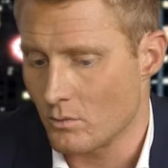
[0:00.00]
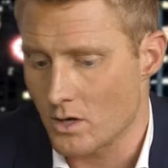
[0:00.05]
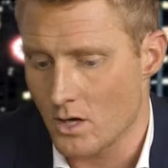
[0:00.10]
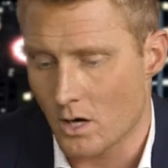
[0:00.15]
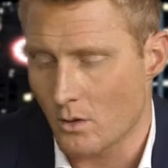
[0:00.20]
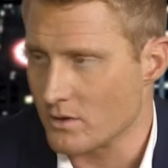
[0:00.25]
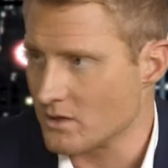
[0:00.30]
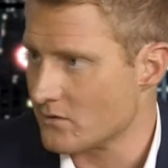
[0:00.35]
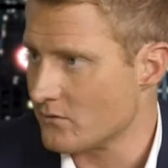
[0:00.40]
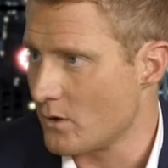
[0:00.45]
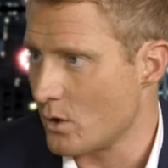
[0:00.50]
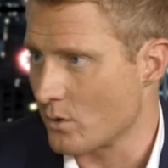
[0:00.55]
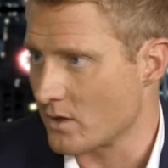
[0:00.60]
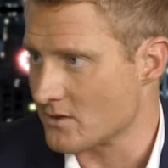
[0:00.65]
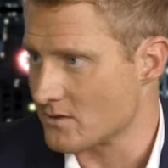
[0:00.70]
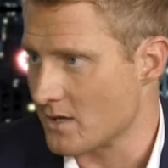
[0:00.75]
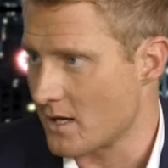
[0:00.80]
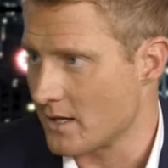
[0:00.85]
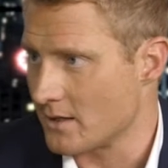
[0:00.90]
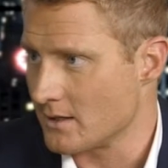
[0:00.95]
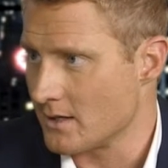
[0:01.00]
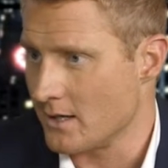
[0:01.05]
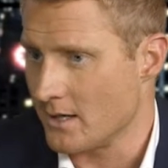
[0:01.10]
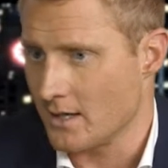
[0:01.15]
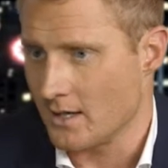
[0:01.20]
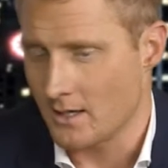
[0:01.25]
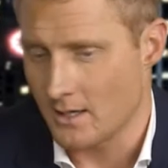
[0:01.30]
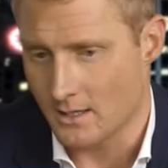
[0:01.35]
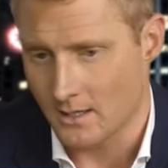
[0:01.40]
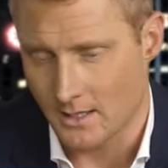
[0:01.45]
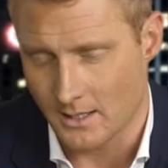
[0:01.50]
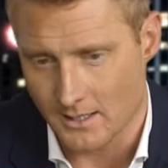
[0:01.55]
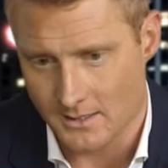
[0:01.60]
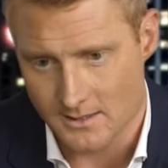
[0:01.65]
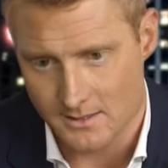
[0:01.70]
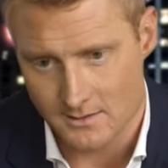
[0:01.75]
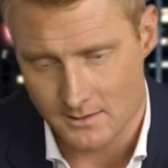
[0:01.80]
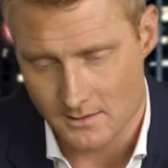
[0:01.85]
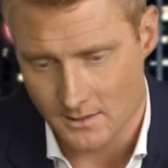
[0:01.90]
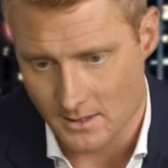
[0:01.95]
always focus on, and
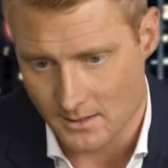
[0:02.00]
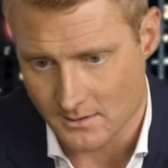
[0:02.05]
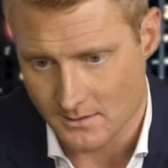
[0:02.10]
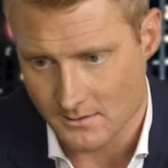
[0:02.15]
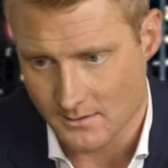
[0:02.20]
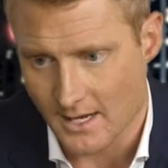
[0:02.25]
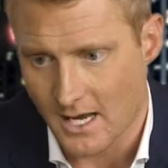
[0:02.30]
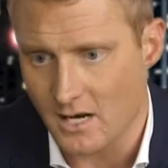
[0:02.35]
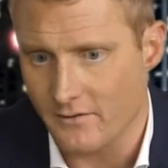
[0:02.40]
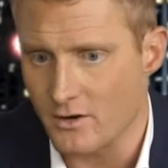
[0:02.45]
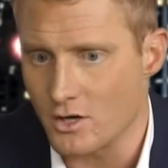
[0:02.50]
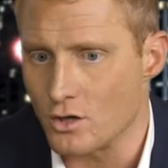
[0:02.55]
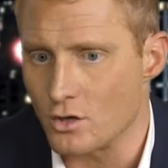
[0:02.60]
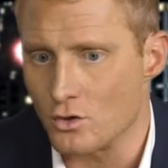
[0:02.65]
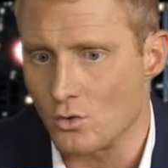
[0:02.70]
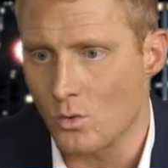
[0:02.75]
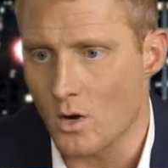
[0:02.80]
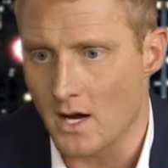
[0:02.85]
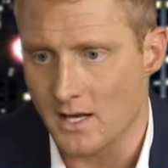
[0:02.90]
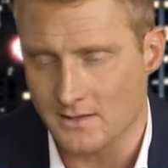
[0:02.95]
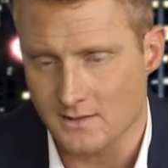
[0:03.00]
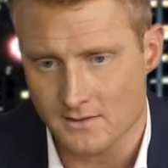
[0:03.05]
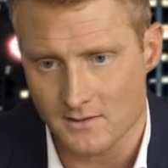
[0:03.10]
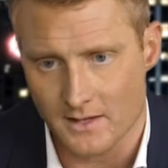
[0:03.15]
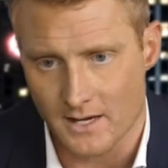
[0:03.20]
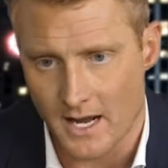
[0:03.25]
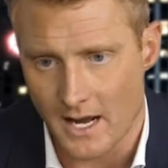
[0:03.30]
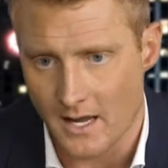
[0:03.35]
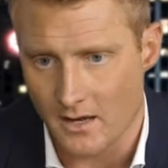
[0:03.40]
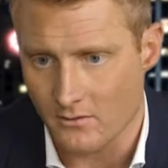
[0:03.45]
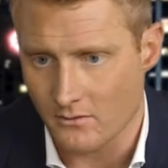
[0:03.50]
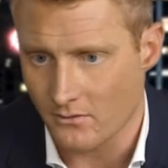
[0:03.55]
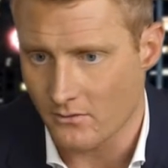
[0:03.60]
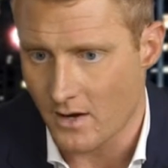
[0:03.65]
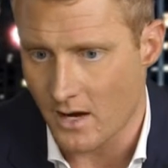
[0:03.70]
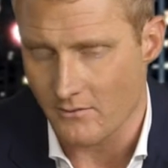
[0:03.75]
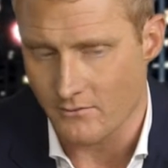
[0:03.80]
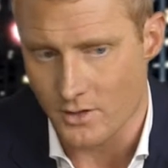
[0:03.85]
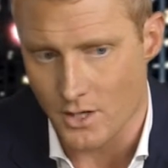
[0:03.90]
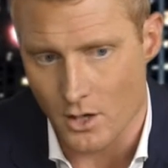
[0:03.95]
it's kind of a nuance that
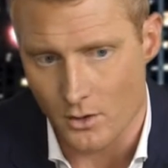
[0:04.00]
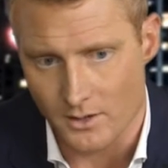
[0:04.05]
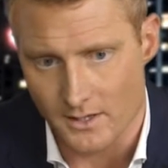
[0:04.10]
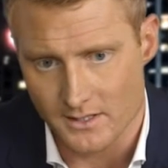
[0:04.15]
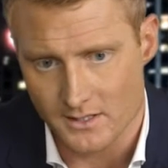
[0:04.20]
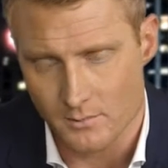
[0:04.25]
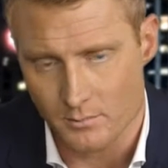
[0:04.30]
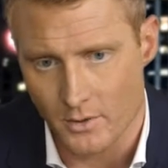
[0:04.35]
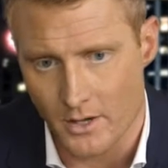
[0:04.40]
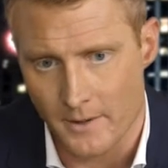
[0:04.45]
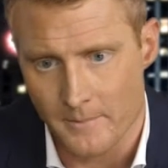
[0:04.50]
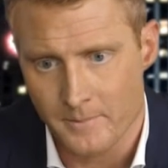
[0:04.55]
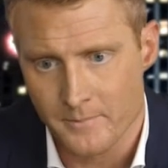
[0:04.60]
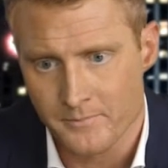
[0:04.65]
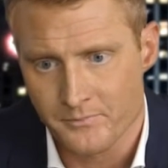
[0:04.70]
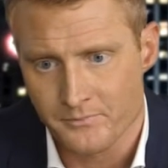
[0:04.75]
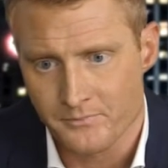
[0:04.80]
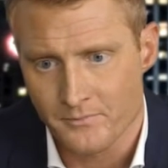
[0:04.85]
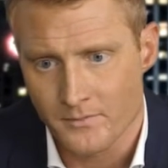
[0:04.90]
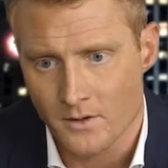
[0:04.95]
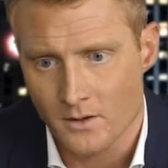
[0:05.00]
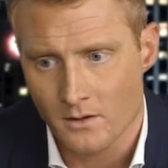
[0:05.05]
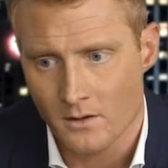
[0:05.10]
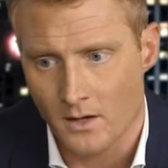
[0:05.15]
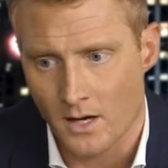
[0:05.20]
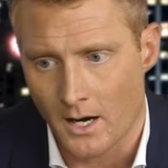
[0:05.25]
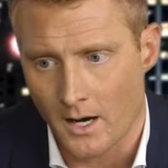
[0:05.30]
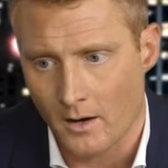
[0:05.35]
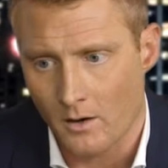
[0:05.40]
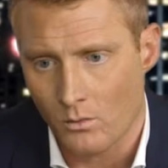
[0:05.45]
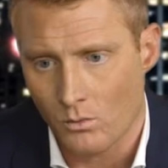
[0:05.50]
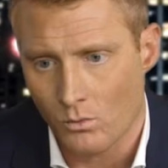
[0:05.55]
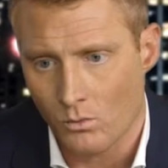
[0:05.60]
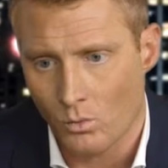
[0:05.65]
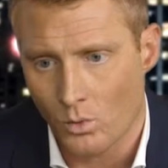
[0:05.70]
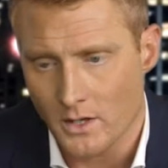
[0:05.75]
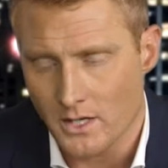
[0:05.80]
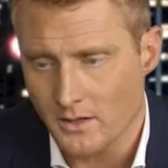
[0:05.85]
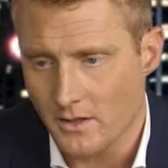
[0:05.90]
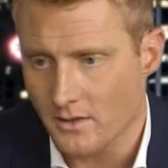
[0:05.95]
I've noticed, but
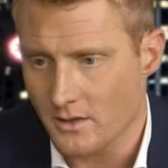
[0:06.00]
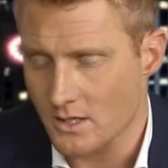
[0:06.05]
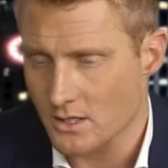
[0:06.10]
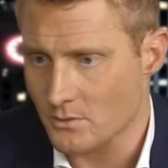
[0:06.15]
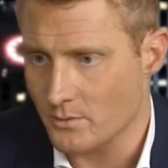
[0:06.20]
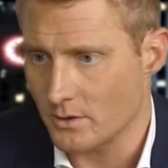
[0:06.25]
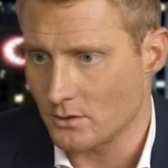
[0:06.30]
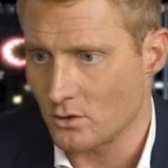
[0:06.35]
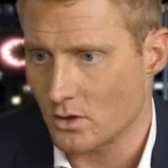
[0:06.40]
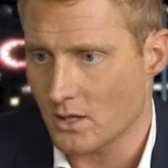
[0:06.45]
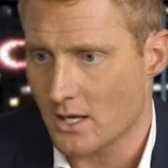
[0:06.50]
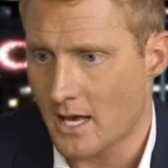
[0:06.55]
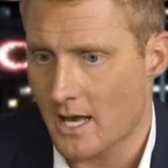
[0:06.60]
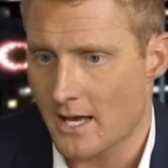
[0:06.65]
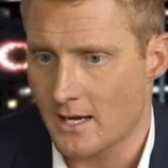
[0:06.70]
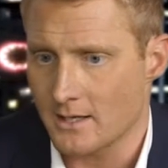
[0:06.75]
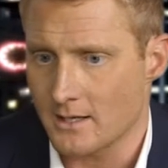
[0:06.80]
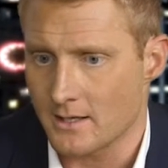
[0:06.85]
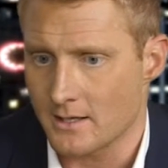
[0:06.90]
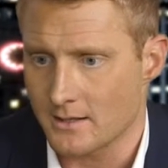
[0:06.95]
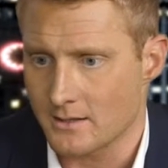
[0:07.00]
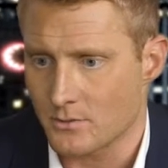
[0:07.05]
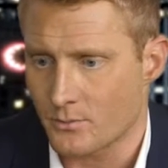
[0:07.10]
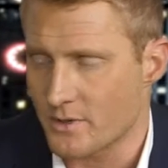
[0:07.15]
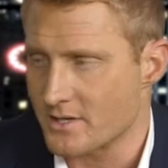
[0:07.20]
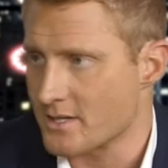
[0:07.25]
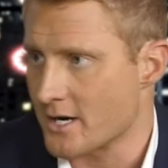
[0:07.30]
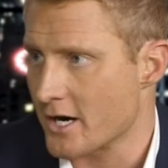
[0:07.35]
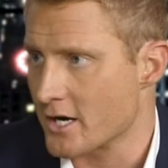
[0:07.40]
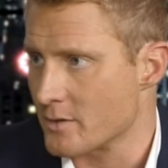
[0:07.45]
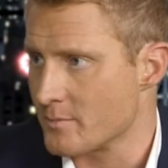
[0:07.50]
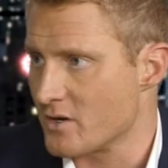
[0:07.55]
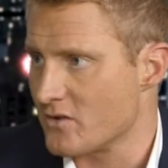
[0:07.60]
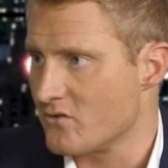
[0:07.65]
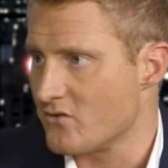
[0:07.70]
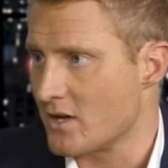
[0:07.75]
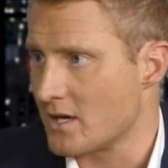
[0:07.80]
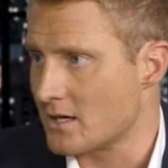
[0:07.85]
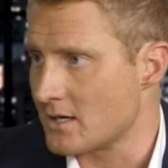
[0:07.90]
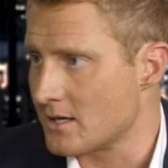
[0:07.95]
one of the things we look at is retirement
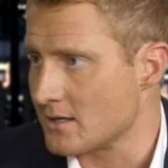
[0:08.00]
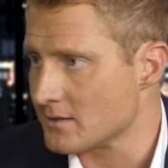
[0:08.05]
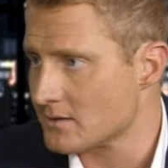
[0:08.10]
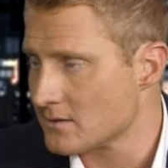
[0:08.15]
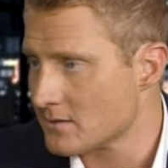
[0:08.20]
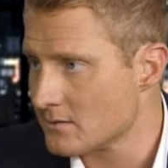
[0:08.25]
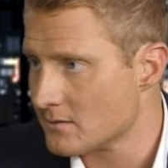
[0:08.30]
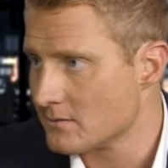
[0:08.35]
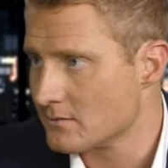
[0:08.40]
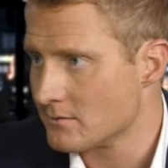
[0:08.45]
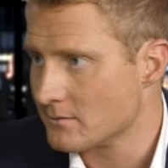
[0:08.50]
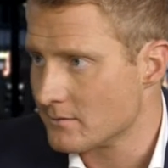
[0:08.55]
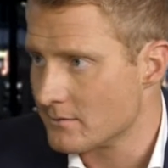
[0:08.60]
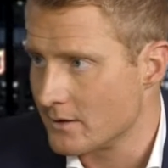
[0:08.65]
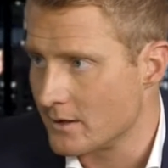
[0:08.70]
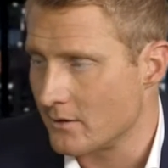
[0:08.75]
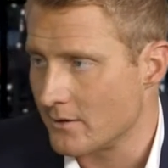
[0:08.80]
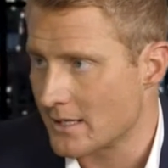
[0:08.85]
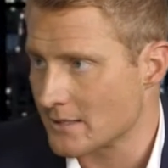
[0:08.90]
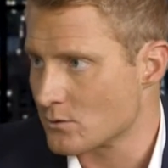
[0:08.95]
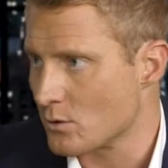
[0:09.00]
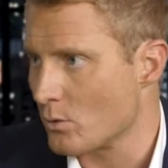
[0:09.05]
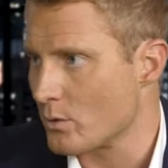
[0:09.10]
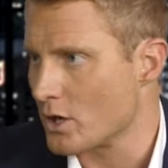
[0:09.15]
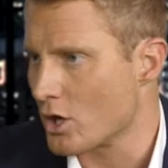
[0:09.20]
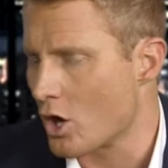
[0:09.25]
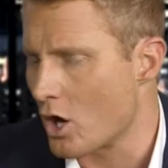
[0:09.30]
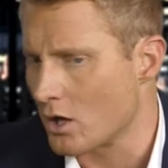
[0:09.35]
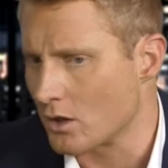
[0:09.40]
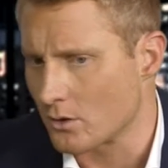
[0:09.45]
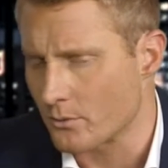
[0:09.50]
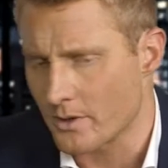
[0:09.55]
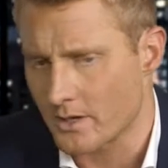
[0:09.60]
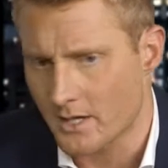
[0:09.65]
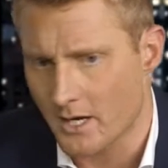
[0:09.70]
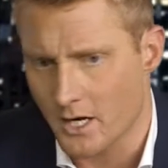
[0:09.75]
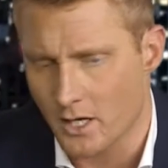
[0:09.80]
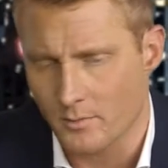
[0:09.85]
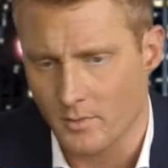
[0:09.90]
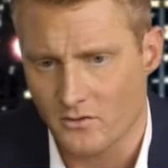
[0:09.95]
fitness. That's what we call it,
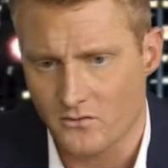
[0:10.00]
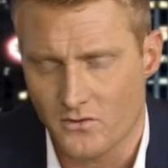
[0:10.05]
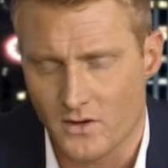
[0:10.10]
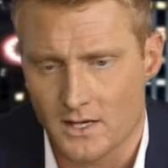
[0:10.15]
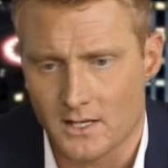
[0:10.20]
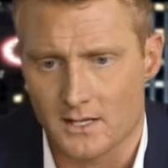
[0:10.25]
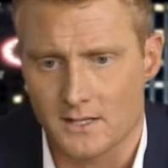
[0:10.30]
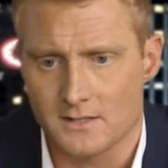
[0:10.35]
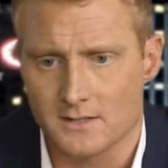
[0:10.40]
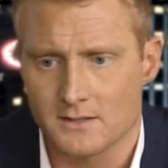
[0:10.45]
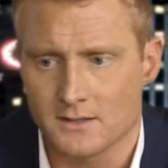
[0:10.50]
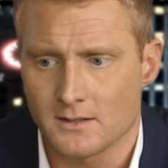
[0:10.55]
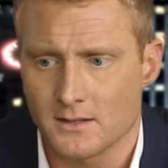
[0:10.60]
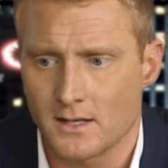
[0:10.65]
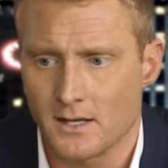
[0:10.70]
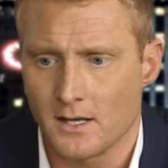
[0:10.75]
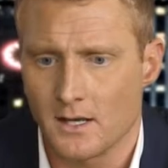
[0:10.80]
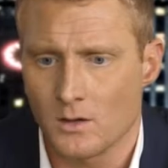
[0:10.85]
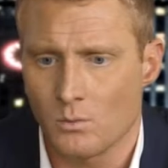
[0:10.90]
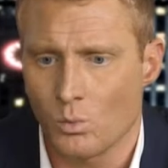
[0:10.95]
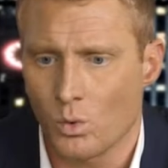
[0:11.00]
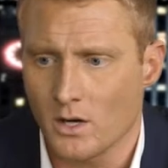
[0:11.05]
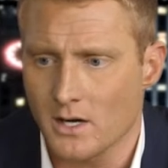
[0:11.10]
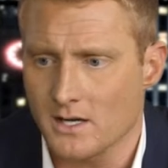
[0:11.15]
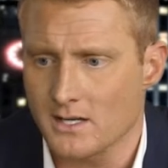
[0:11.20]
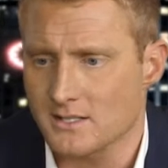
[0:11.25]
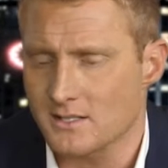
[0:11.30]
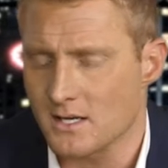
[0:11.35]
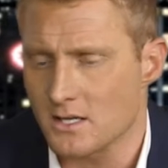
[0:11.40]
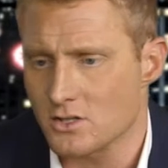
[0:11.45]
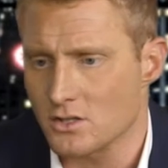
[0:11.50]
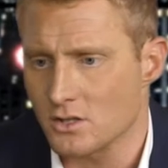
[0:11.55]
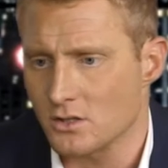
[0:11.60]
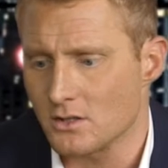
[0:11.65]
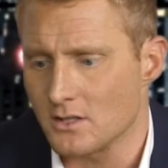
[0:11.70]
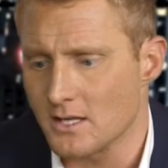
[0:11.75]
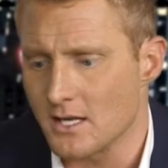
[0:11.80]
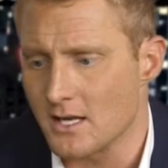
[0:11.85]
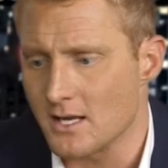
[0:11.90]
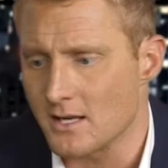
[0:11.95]
retirement fitness. And what it
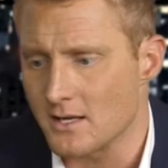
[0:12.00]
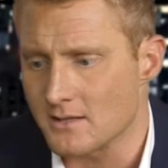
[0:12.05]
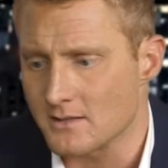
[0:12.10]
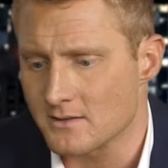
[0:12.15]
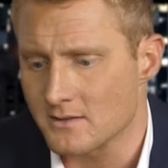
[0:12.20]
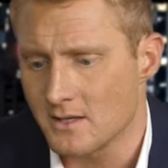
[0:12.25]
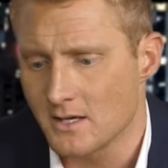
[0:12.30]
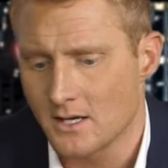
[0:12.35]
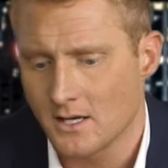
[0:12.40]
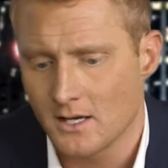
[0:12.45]
essentially is